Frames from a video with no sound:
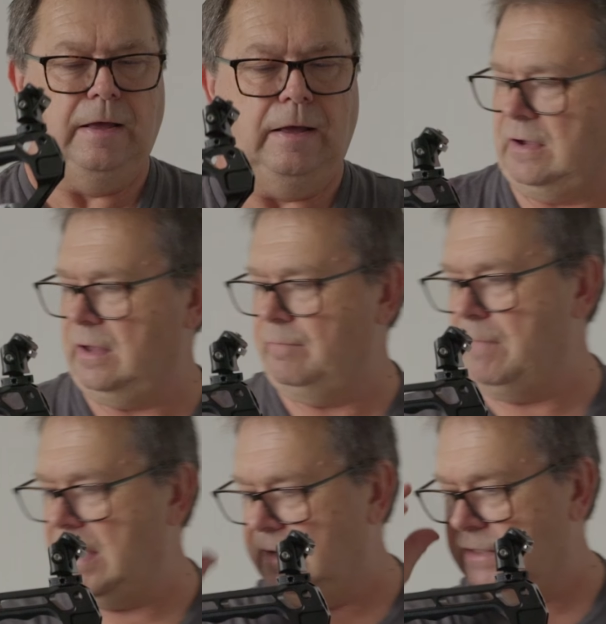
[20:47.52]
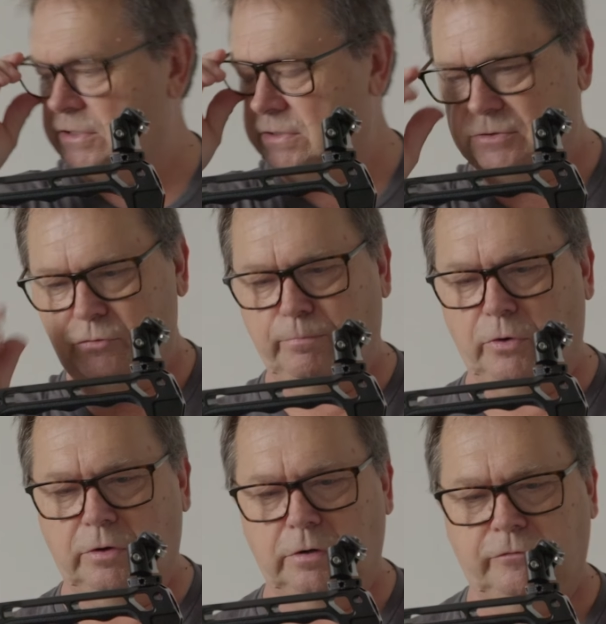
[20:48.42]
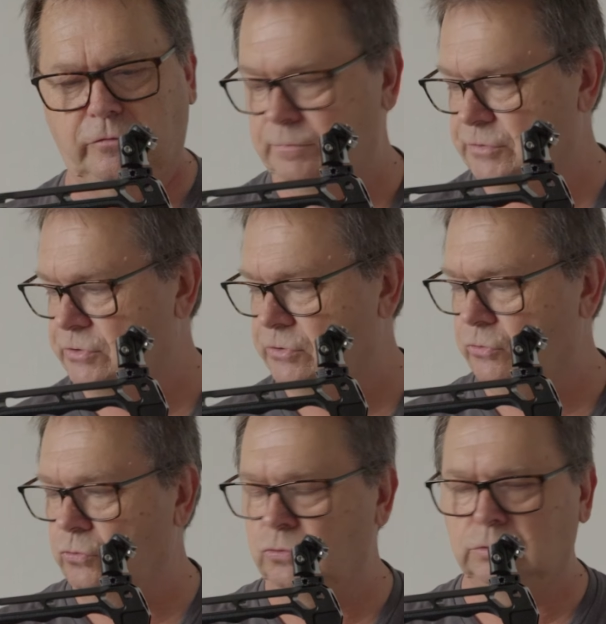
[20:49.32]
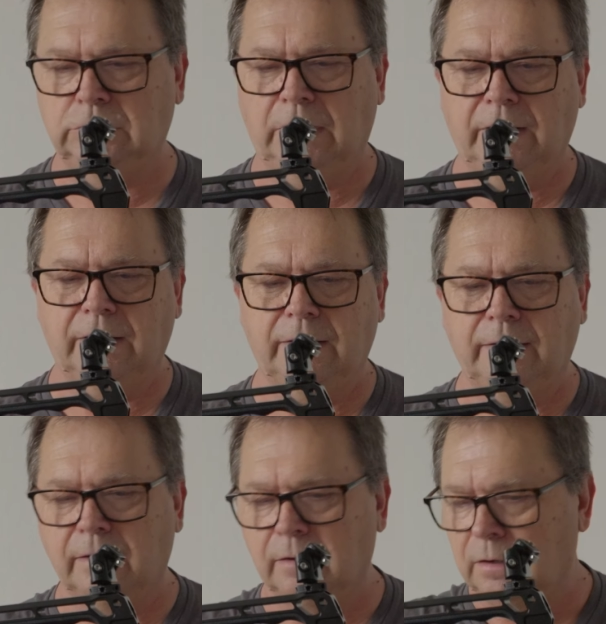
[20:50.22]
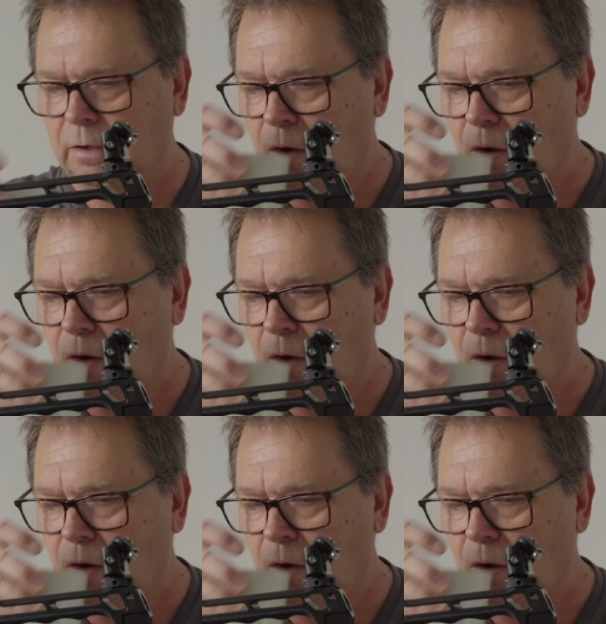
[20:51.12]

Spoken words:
I managed to borrow from school a